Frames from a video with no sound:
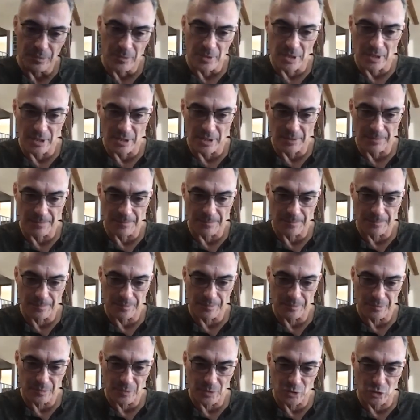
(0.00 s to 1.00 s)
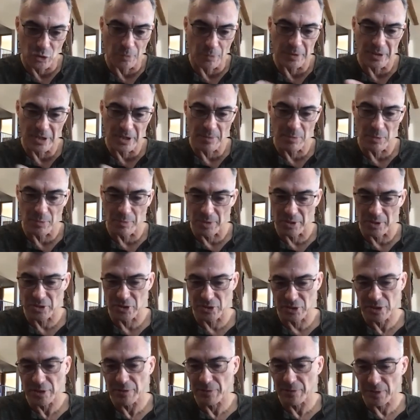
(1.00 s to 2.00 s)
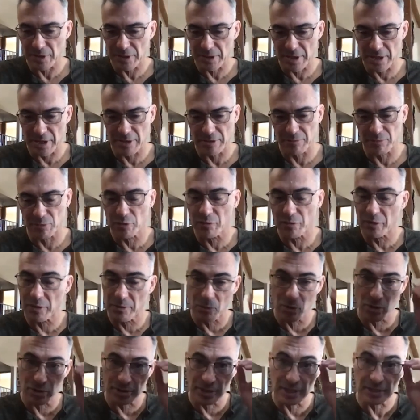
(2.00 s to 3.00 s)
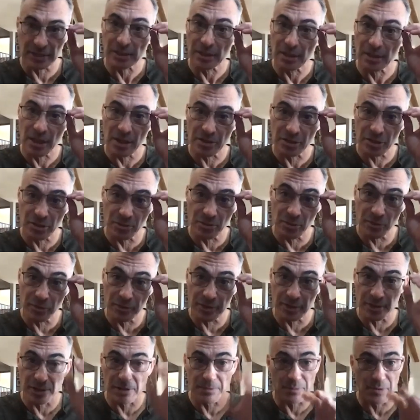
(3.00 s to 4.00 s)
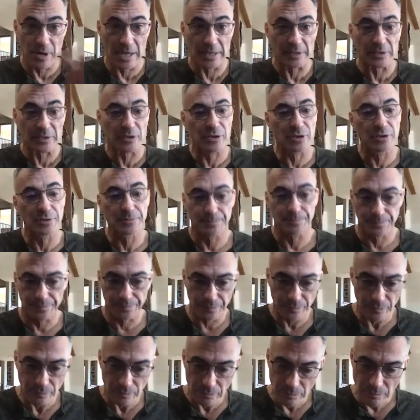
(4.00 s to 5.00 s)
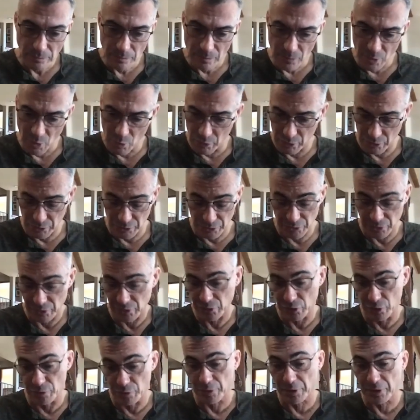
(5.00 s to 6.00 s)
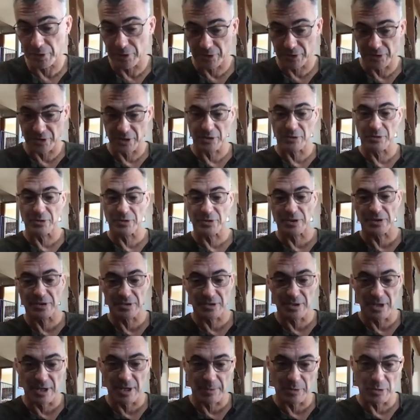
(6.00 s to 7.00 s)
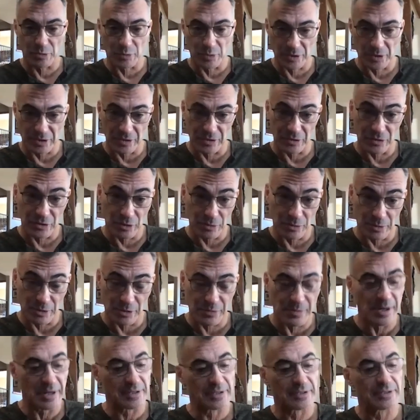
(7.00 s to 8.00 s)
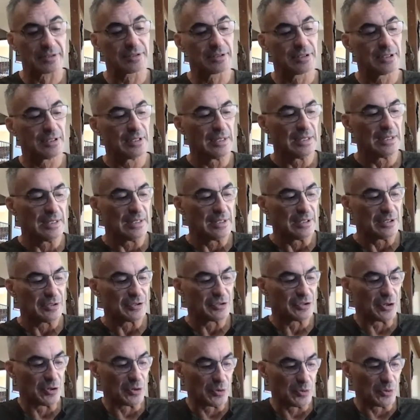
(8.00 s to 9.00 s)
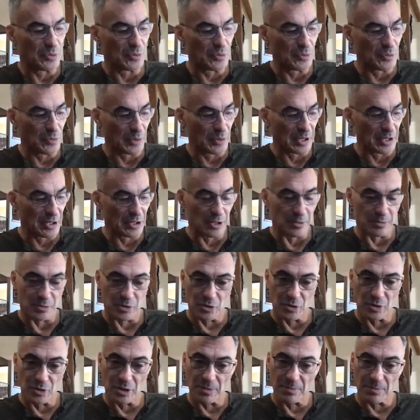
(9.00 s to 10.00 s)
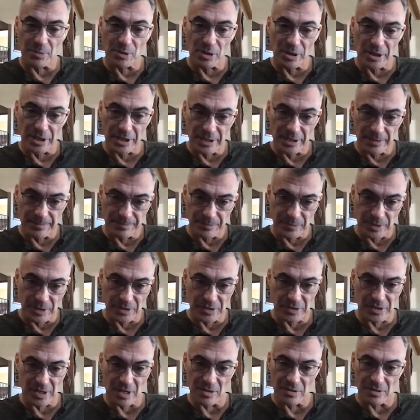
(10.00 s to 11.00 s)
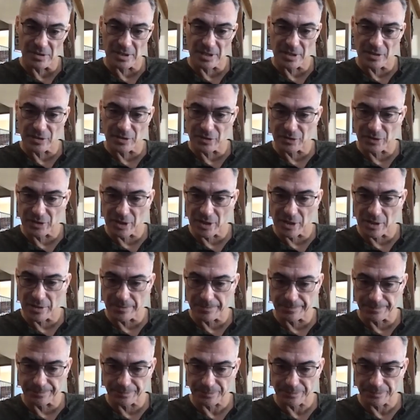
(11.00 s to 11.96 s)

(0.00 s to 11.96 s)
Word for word: Um, so it became a much different kind of movie, more technological movie than a practical, which is super interesting to us at the time because we had done so much practical. So we ended up shooting in Berlin on the sound stages there